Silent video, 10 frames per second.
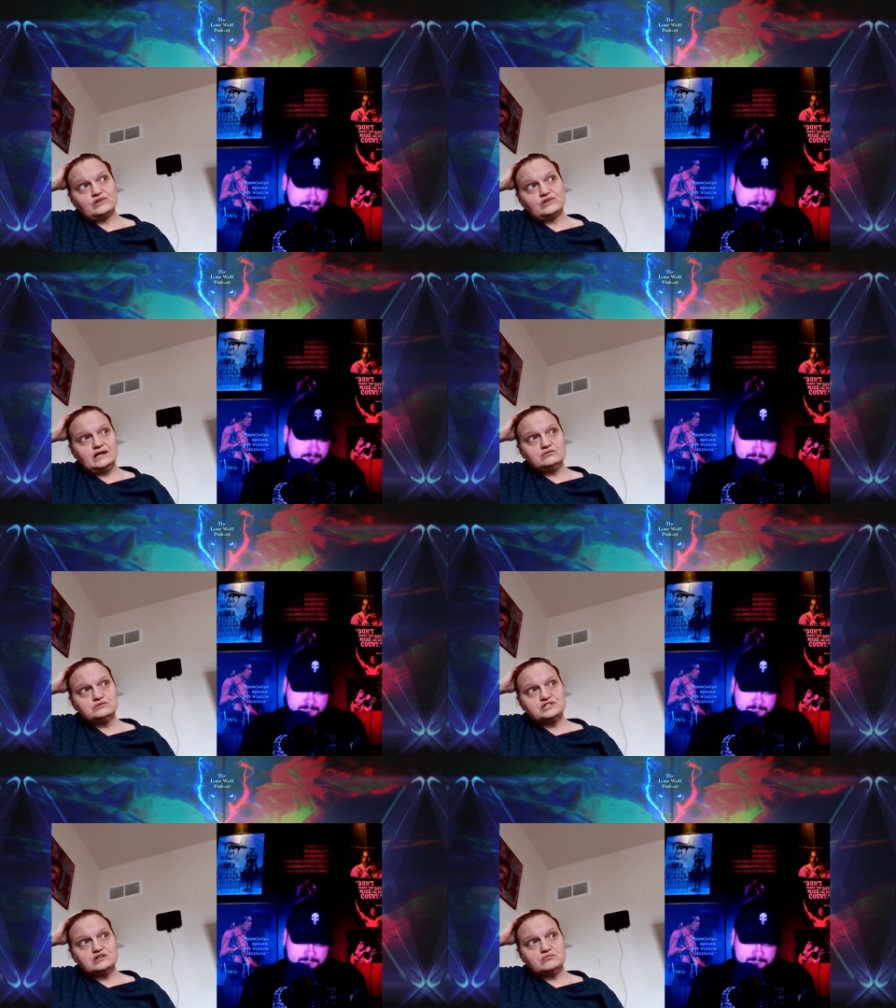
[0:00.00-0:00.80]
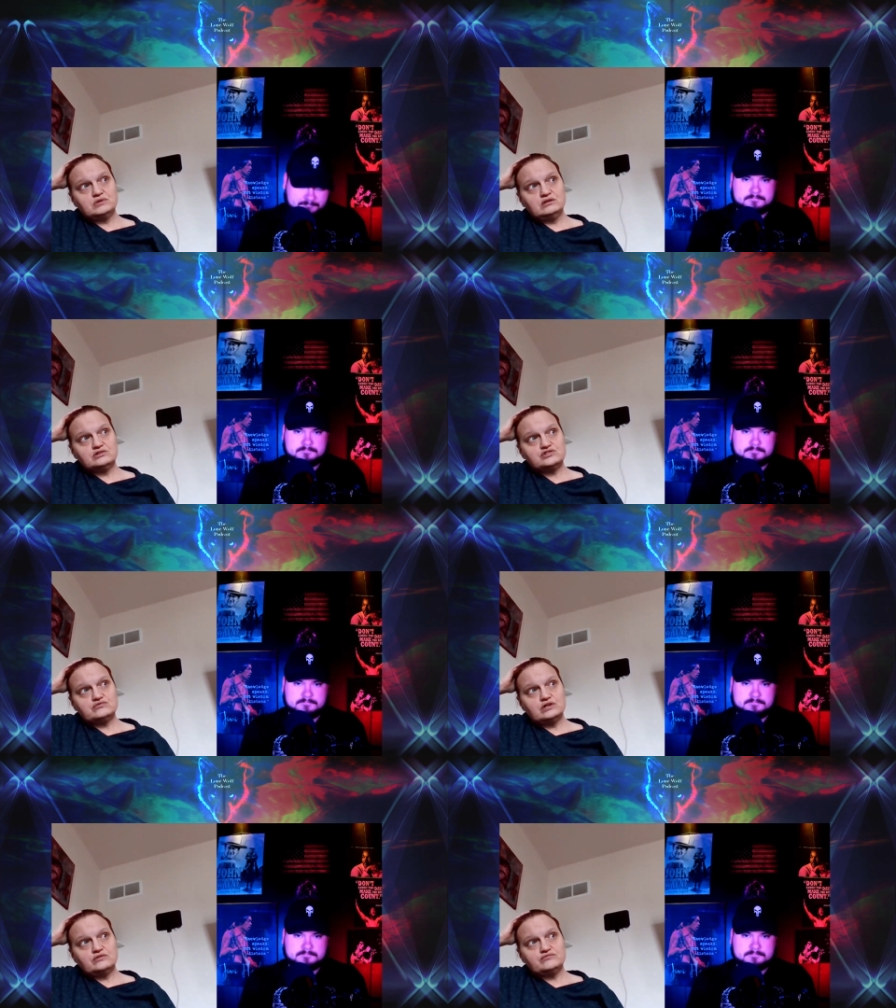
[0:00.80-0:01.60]
I don't see him getting
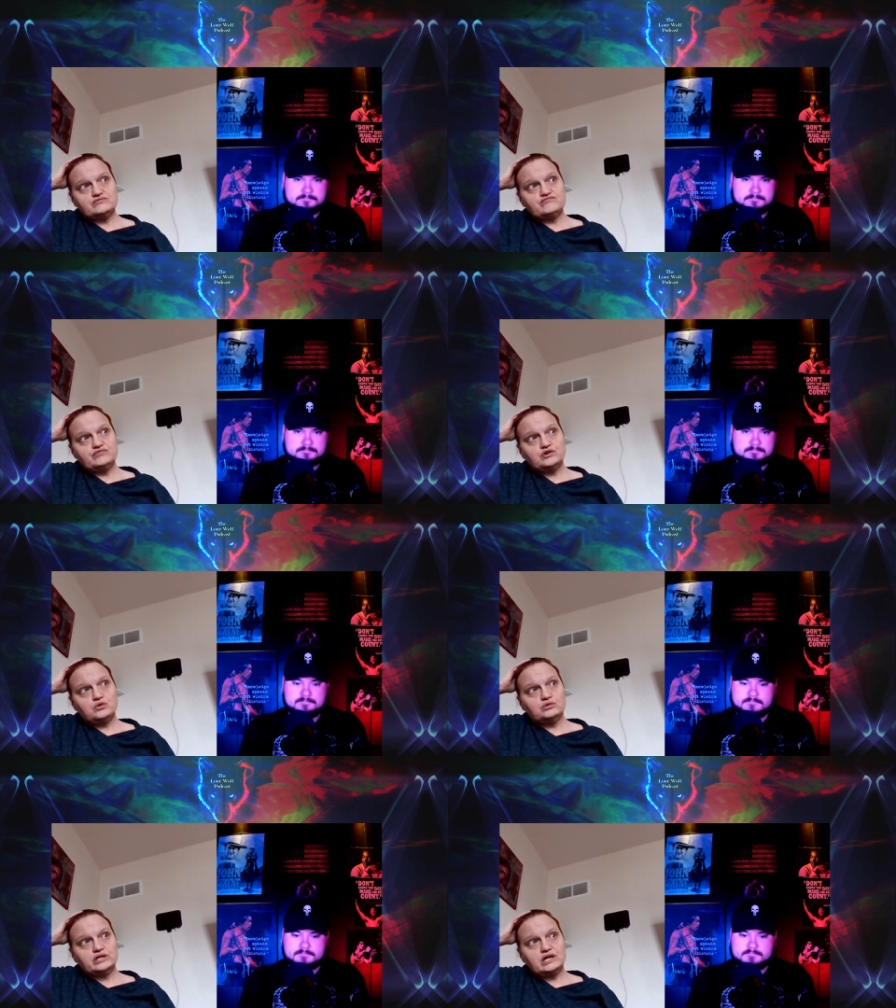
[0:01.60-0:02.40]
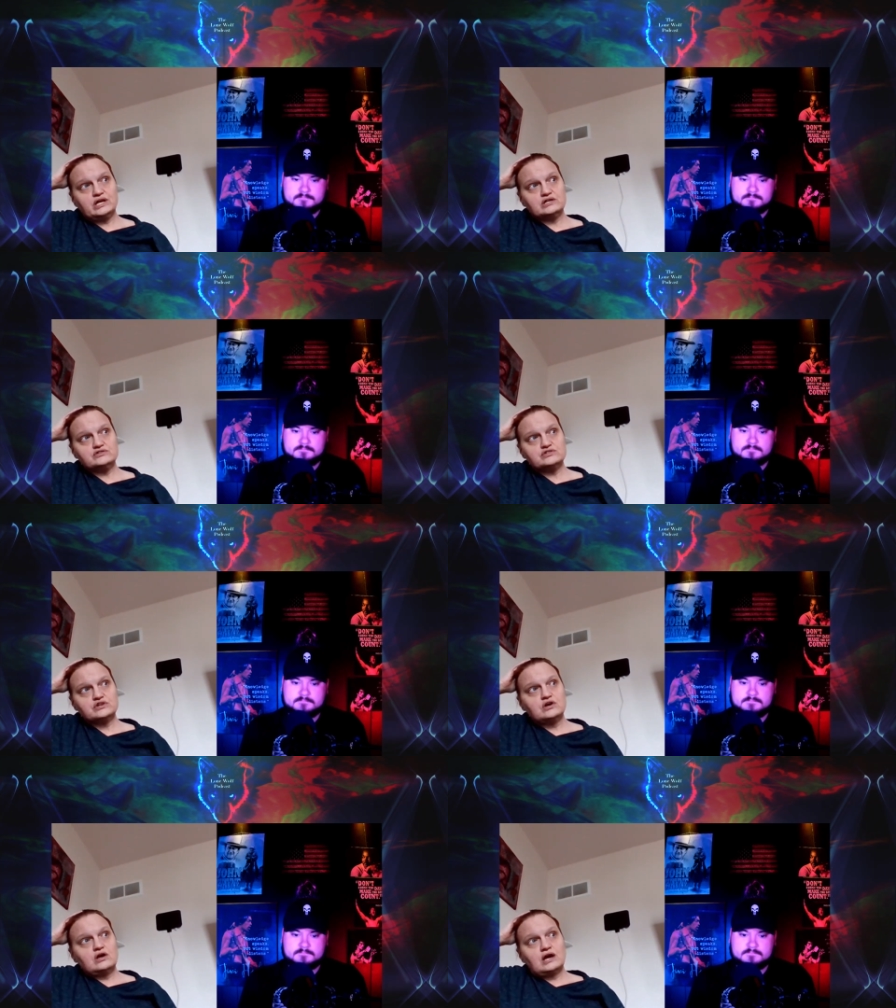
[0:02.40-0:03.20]
a foothold in
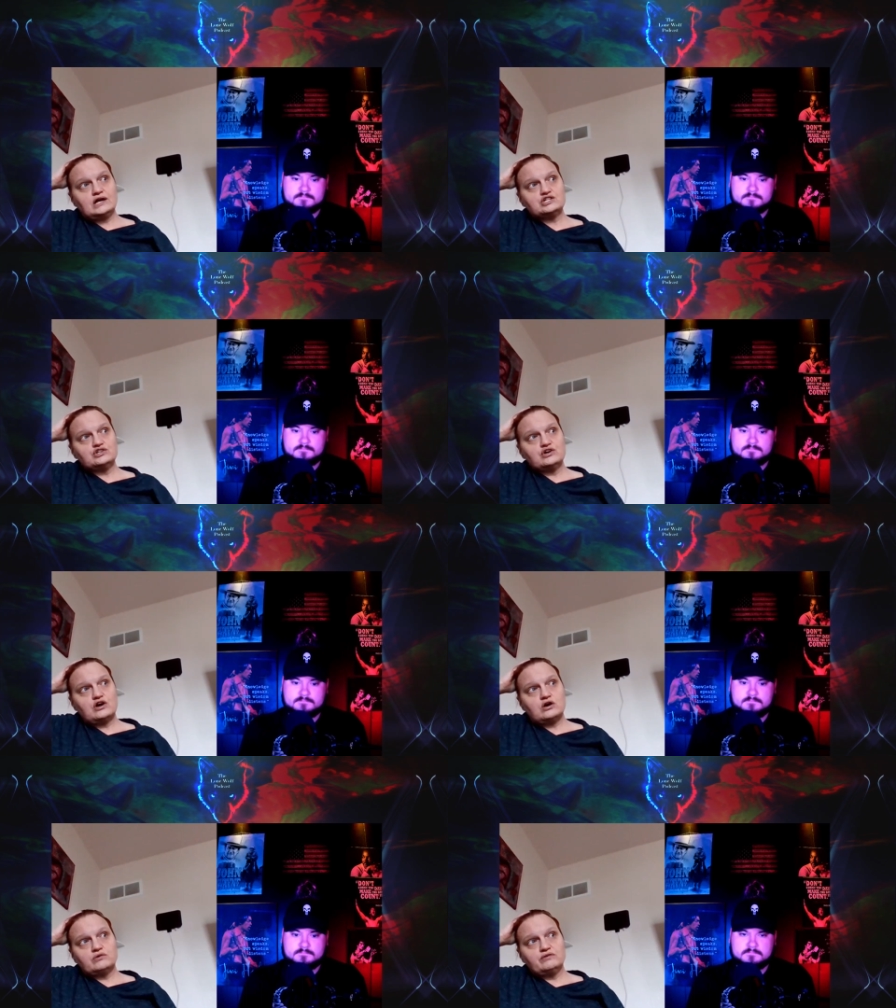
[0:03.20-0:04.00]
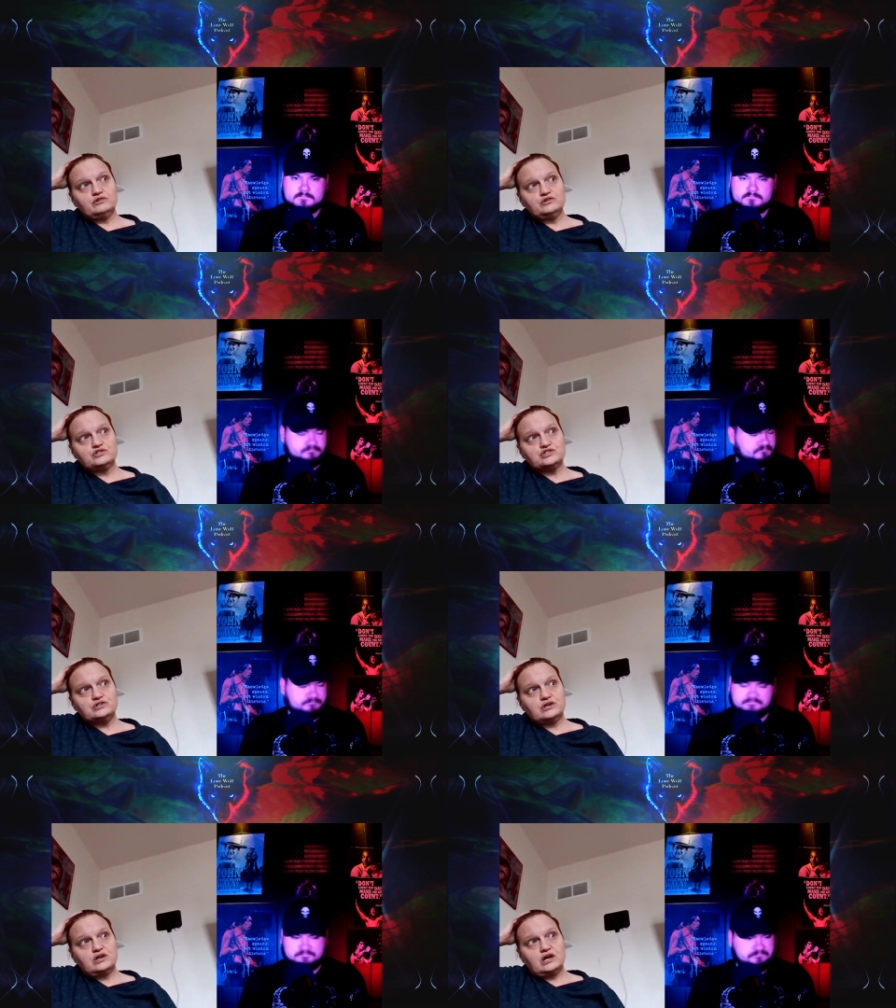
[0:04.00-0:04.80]
Kansas. Actually, our
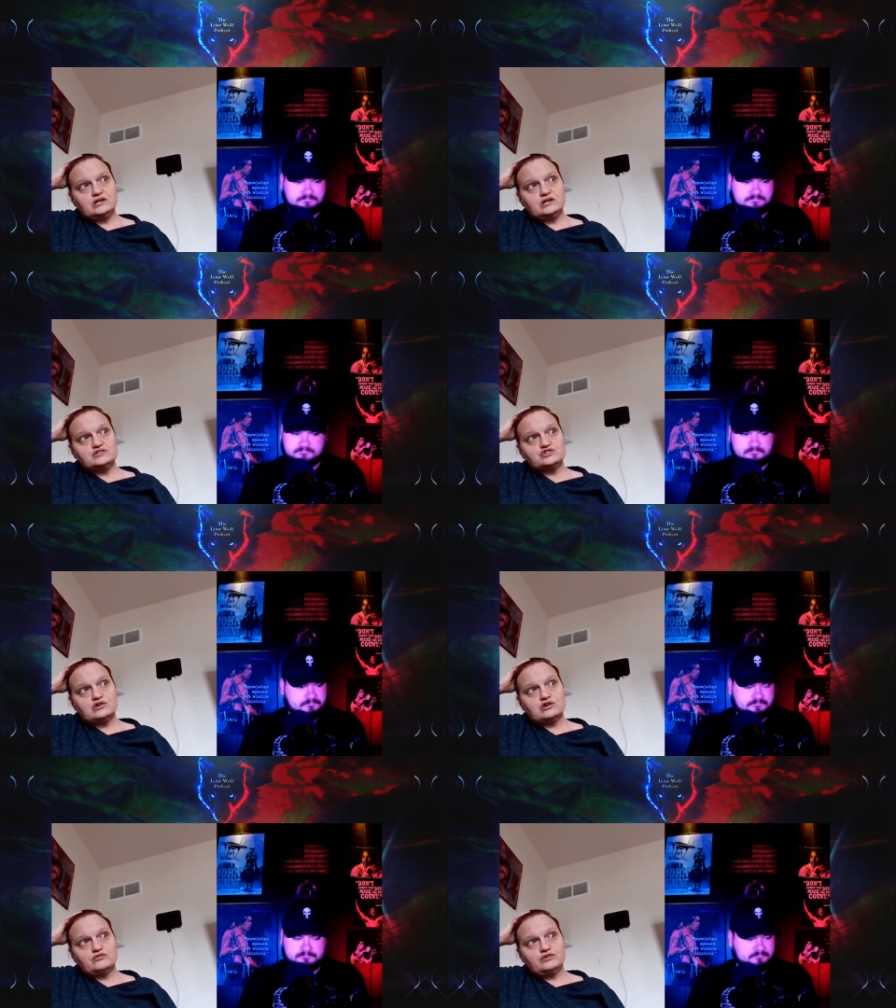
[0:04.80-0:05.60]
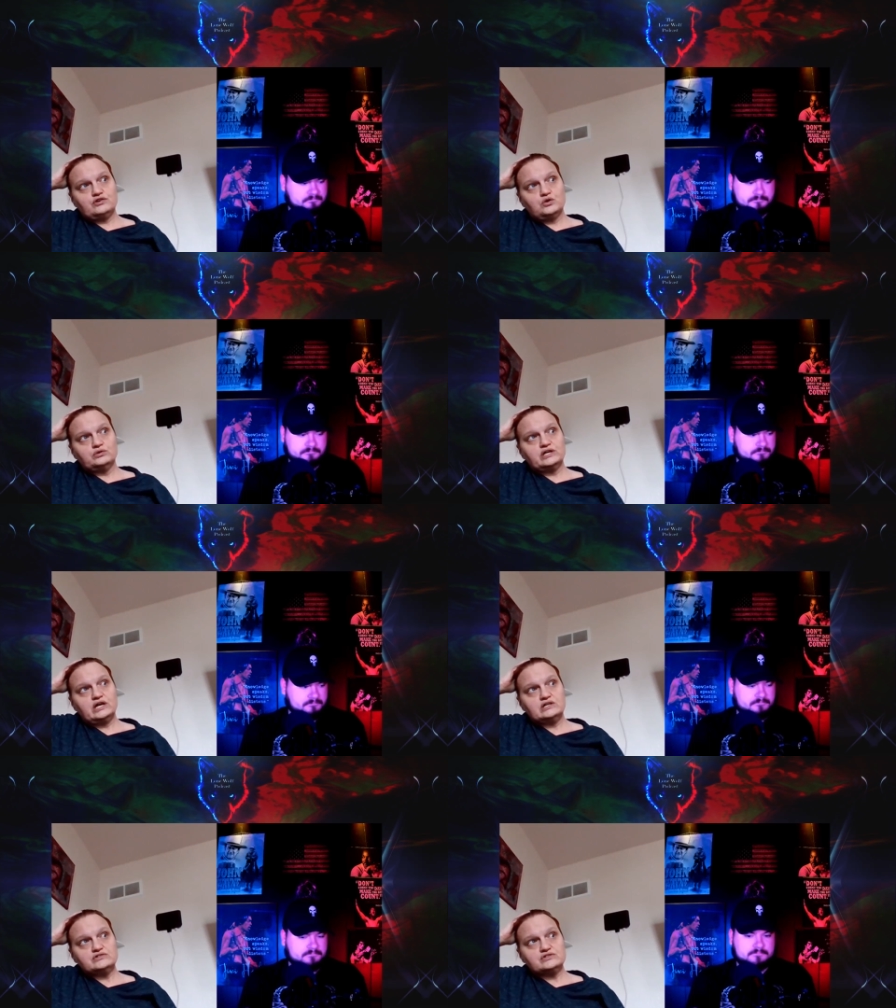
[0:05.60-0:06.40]
revolution has a stronger foothold
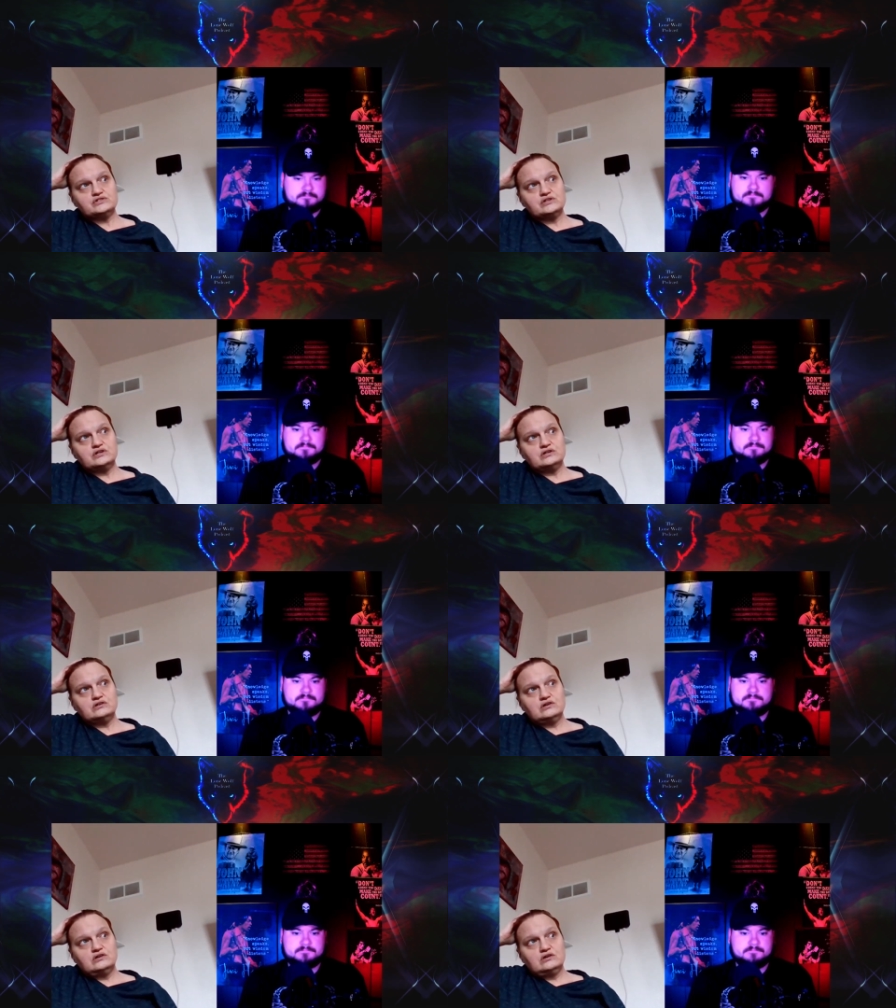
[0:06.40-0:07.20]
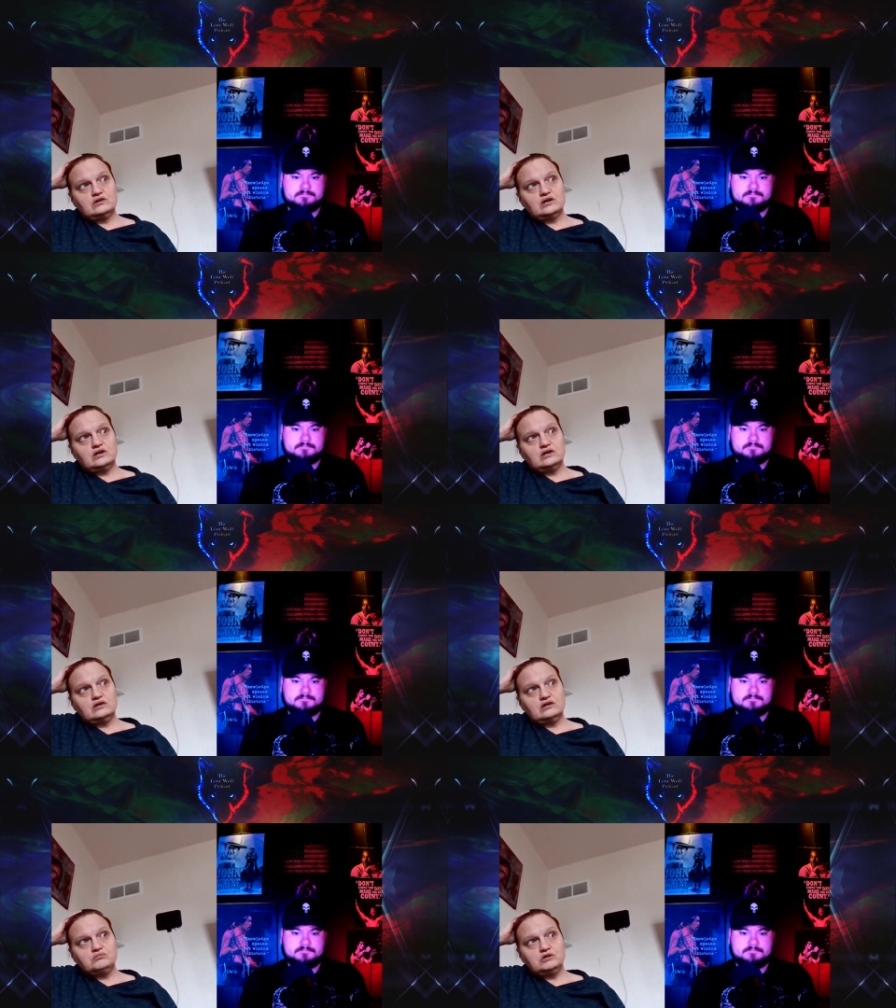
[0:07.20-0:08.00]
in Kansas than
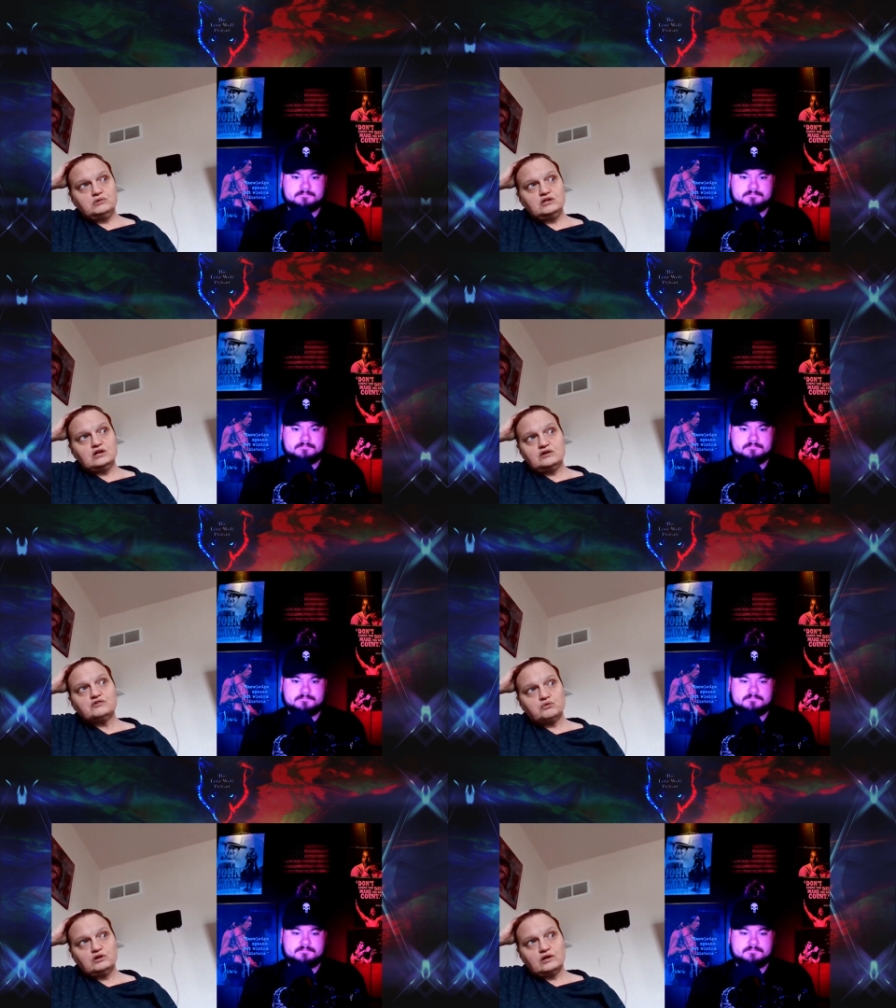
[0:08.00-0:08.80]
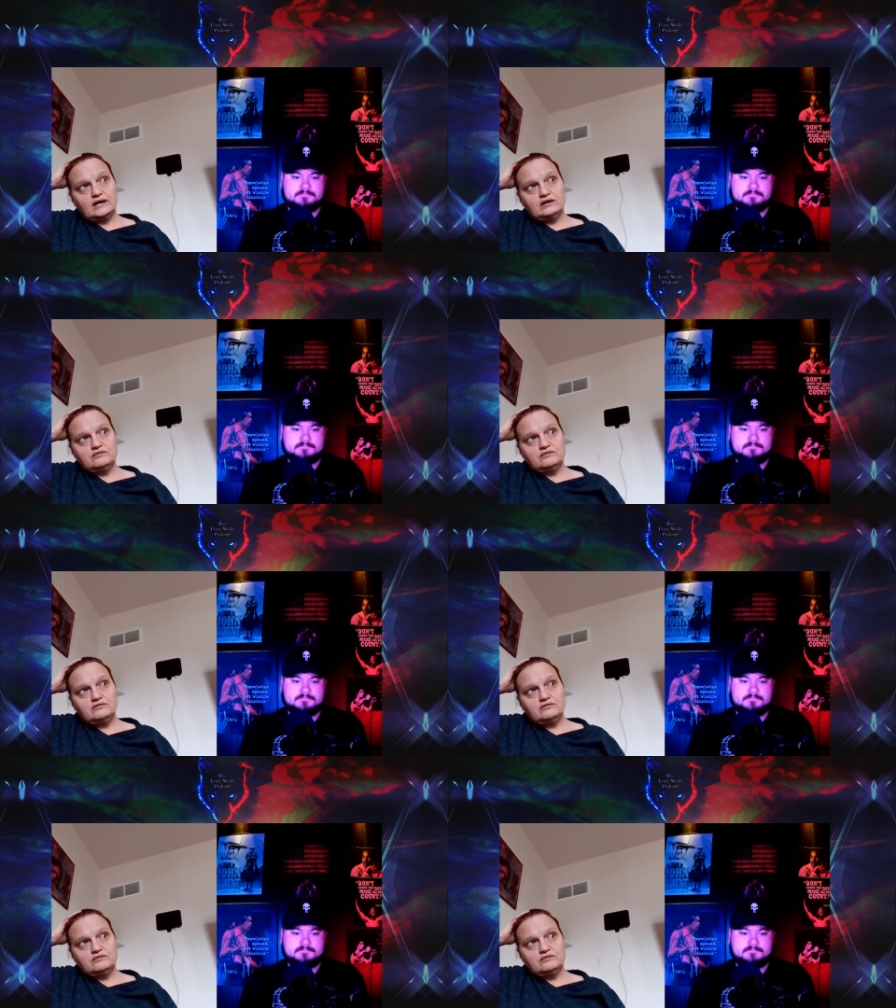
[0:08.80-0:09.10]
MPP ever will